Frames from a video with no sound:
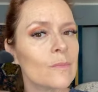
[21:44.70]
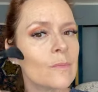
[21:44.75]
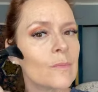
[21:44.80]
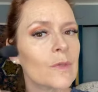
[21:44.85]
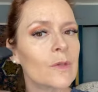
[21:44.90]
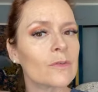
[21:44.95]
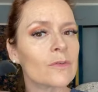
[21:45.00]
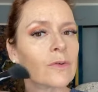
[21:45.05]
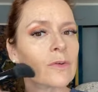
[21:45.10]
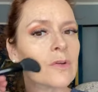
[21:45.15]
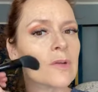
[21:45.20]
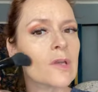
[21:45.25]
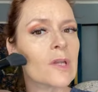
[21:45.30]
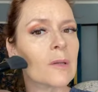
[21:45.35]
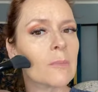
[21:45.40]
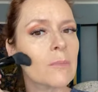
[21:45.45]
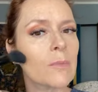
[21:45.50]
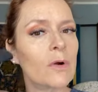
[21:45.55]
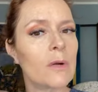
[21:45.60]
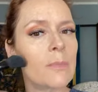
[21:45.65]
So you're getting
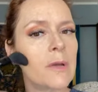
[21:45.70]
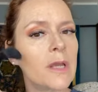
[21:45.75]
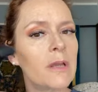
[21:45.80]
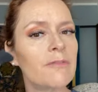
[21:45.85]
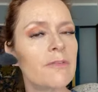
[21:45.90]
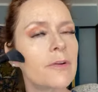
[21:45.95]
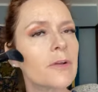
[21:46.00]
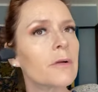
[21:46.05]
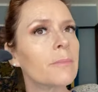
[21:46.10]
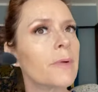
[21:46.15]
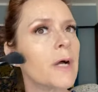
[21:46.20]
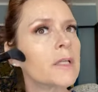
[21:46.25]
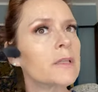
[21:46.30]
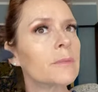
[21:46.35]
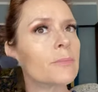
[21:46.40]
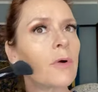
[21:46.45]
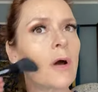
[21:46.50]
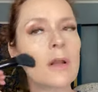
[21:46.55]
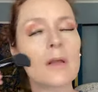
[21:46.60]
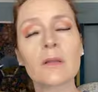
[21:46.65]
more bang for your buck, the
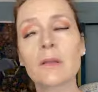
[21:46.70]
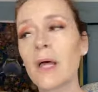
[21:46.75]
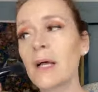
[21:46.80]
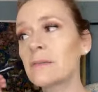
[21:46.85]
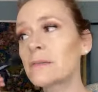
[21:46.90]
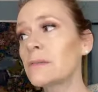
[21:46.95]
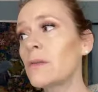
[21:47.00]
product lasts